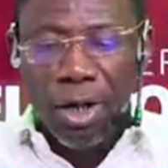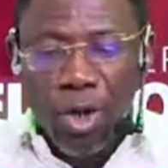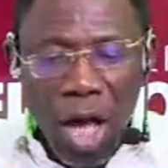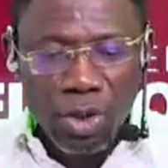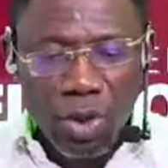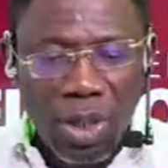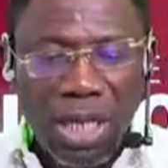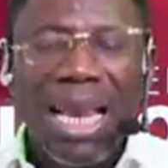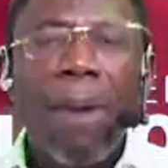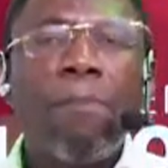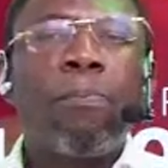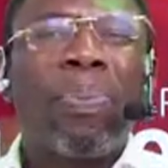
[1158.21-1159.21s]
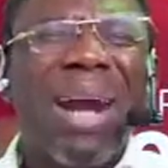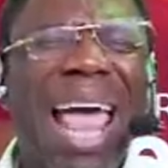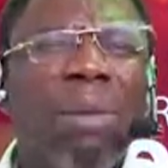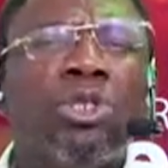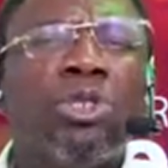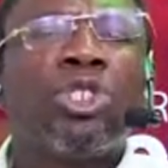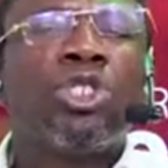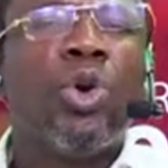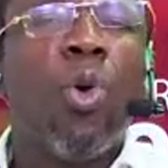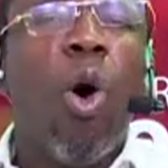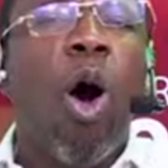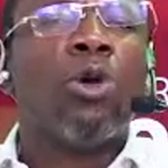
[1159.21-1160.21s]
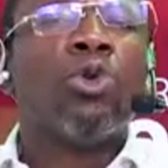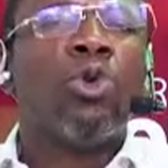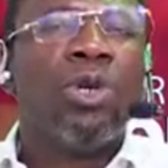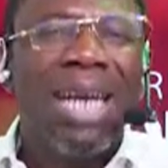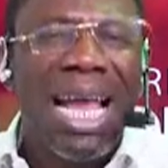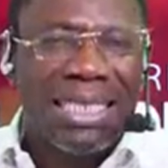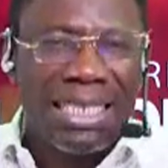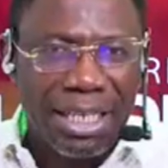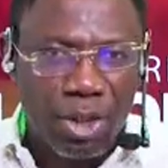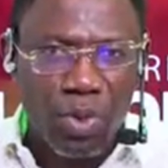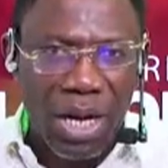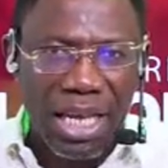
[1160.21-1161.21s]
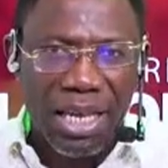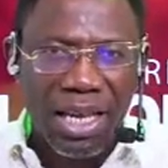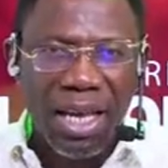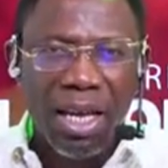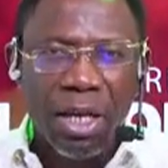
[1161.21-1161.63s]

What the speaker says: Not only that, blames you unnecessarily.